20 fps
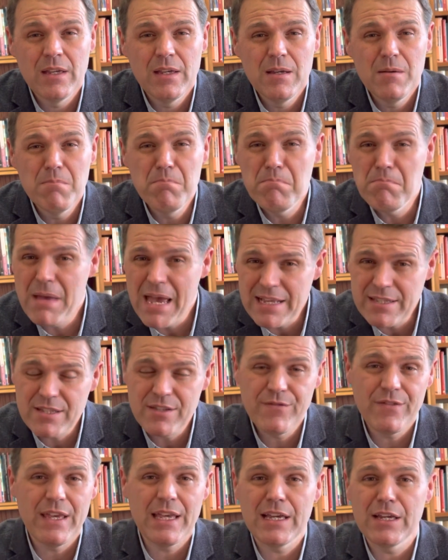
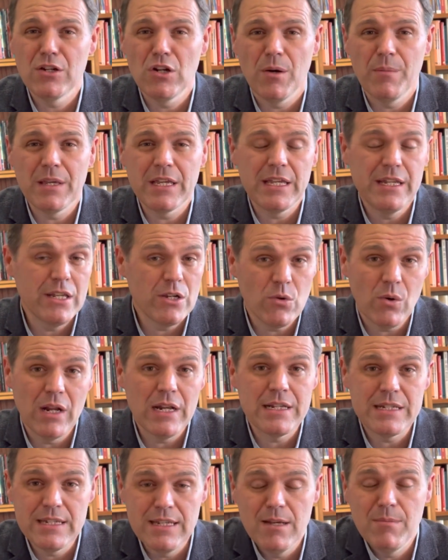massive economic
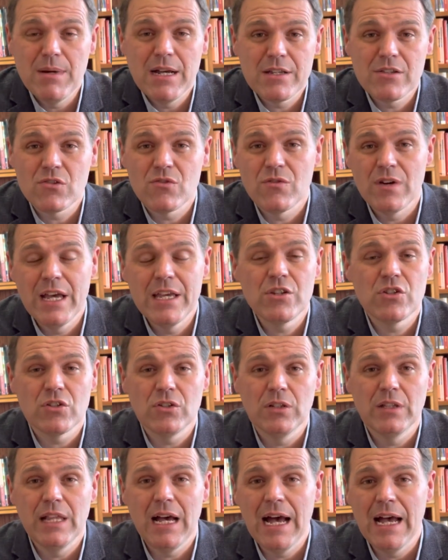inequality amongst
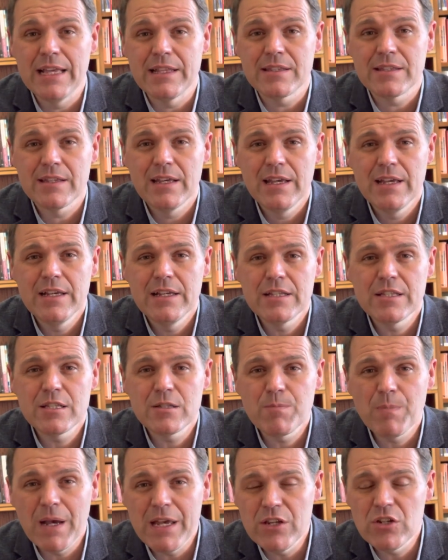racial lines,
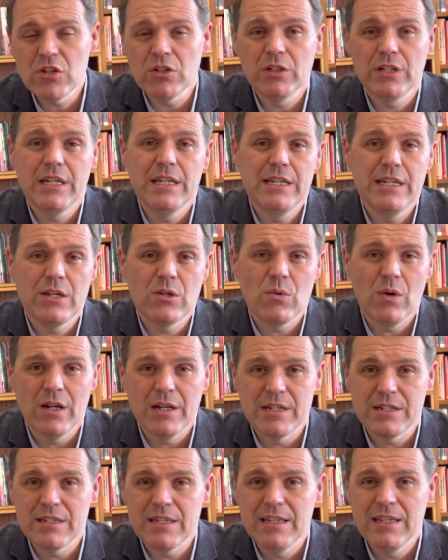spatial
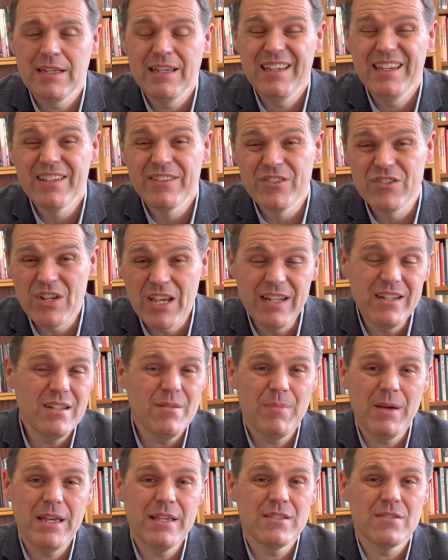inequality,
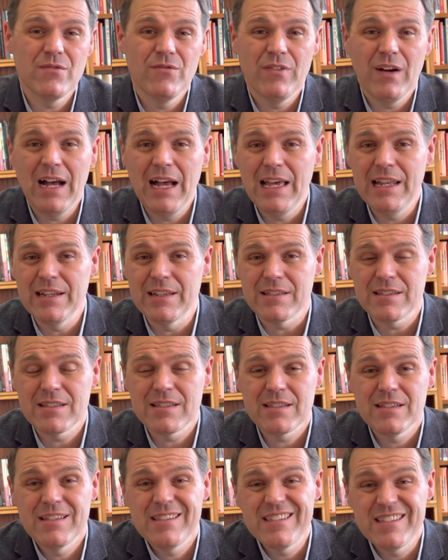gender-based
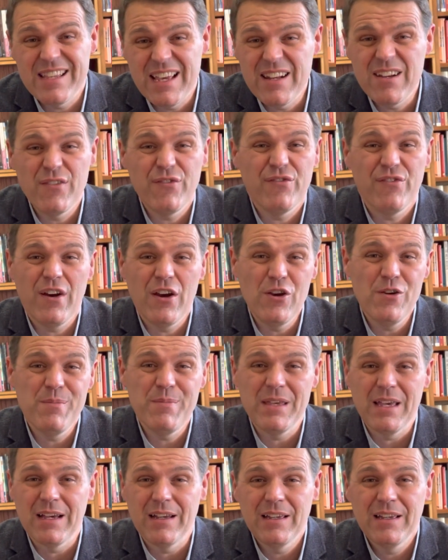violence,
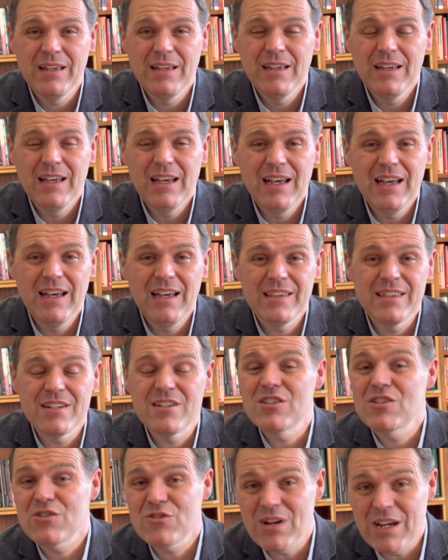xenophobia, uh, the
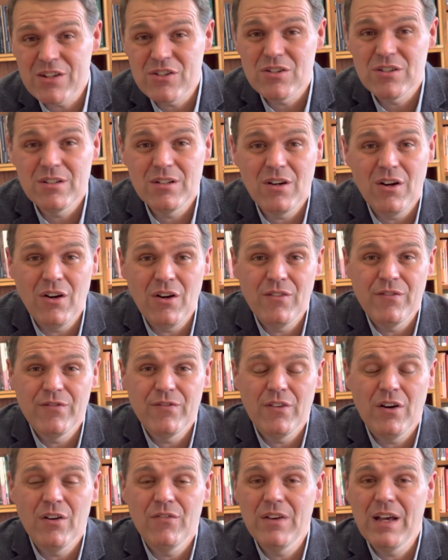destruction of,
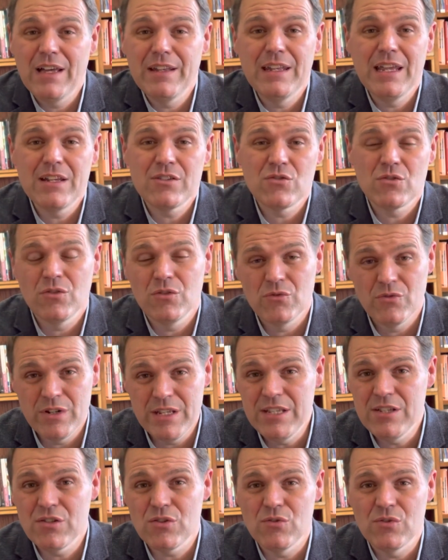of our natural
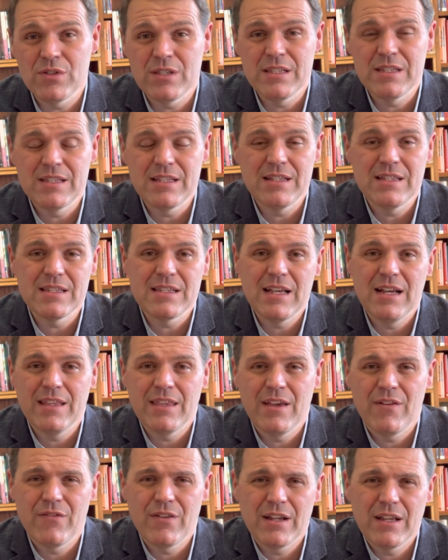resources in South
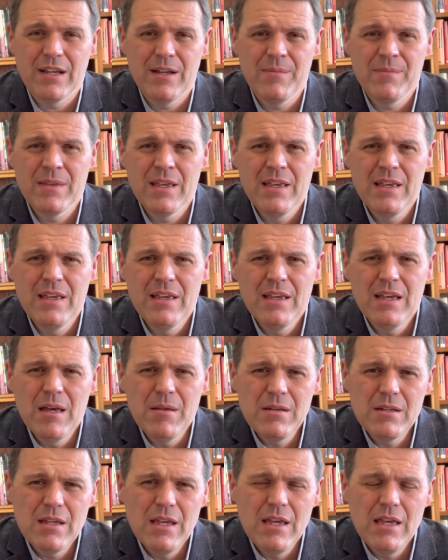Africa.
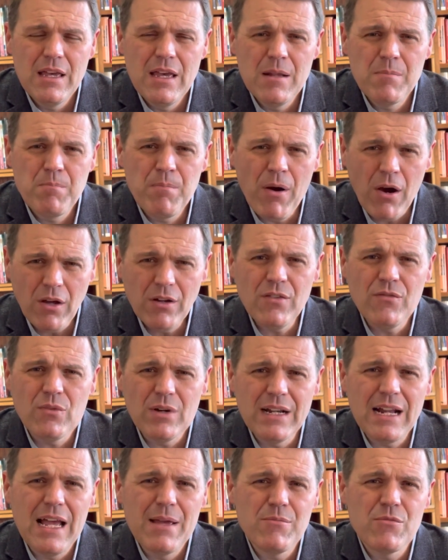And, and part of
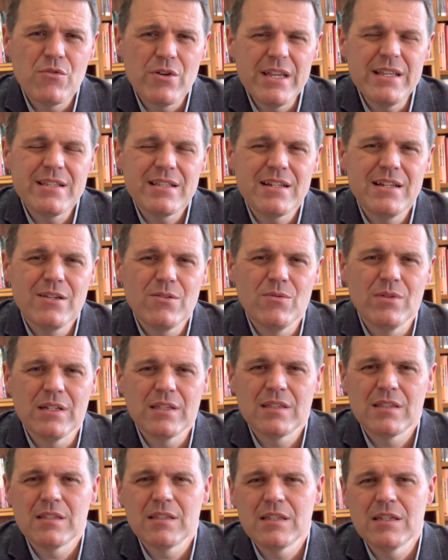what I'm wrestling
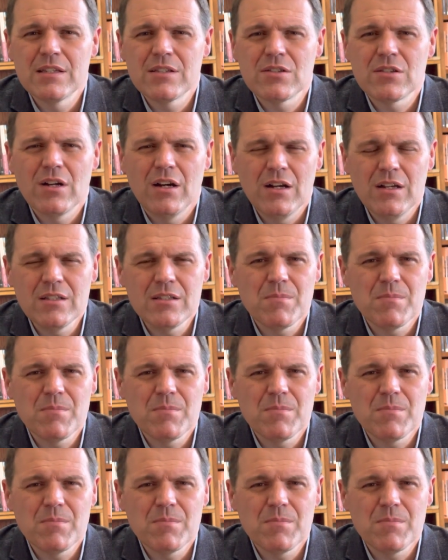with is to ask